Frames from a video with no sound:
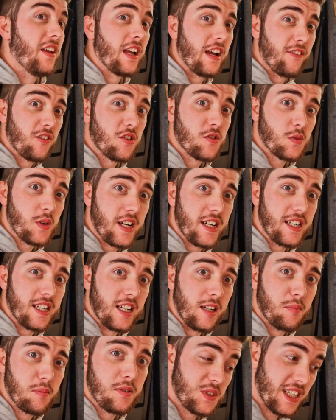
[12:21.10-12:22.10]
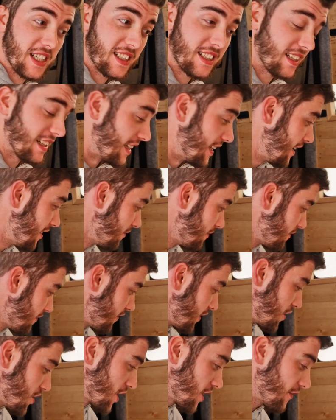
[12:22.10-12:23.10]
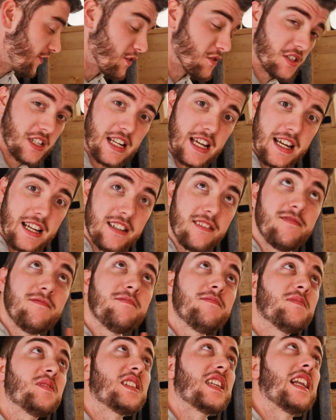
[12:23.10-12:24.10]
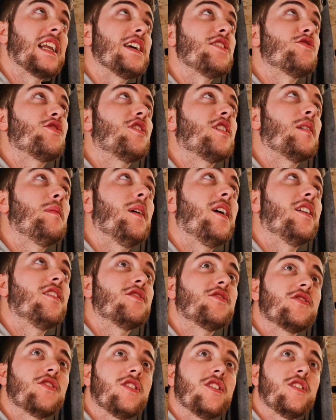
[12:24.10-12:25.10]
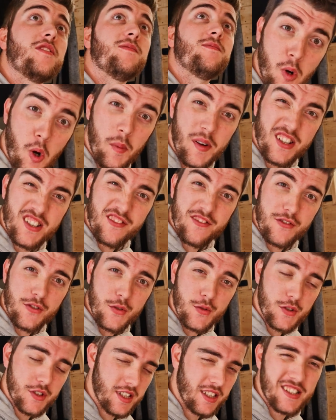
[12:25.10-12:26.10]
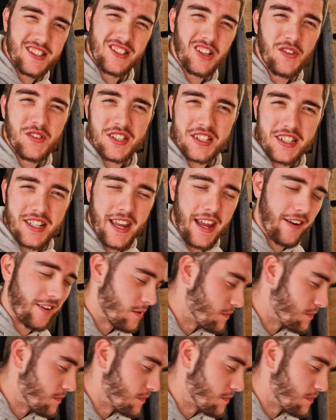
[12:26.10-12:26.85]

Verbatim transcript: that everything's wired up, technically, if I chuck a fuse in there, the light should come on, so moment of truth. This is always a scary